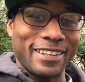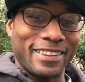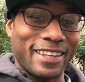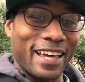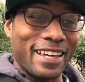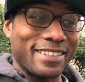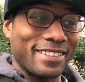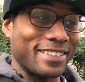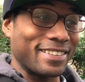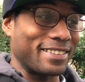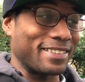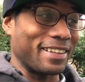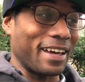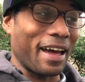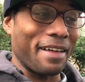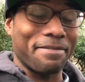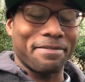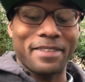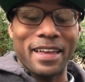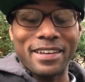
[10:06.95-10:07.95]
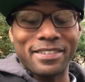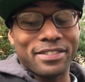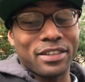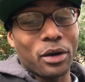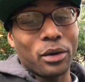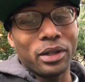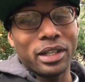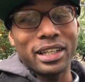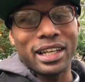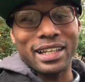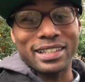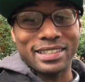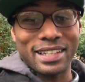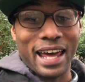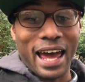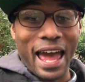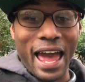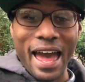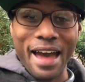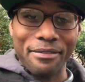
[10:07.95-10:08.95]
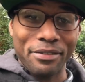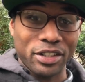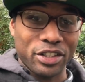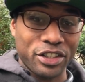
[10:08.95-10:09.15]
That's the only lesson I have,